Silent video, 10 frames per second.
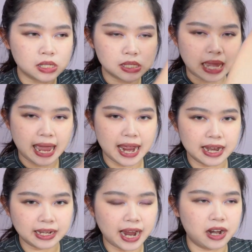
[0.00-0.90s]

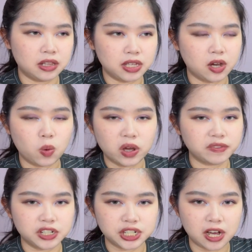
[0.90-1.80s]
stand kind of thing on one of
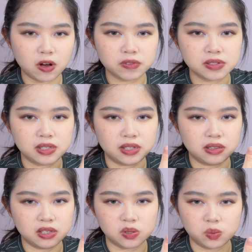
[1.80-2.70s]
the shelves.
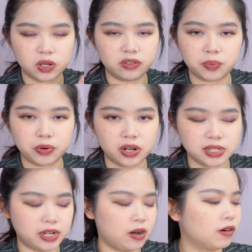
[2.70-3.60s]
This was one of the products
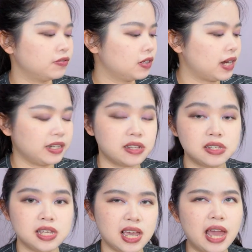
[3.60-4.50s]
that they offered. I didn't
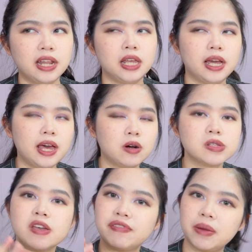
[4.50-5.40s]
see anything else
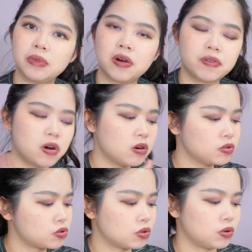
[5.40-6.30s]
if I'm not wrong,
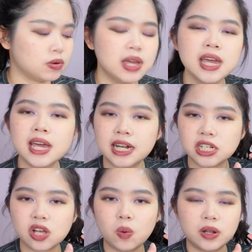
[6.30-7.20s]
so I
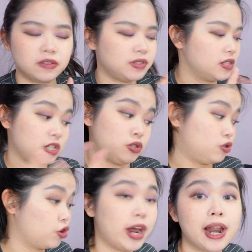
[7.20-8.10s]
just got one of this just to
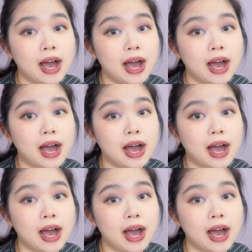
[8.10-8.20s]
try it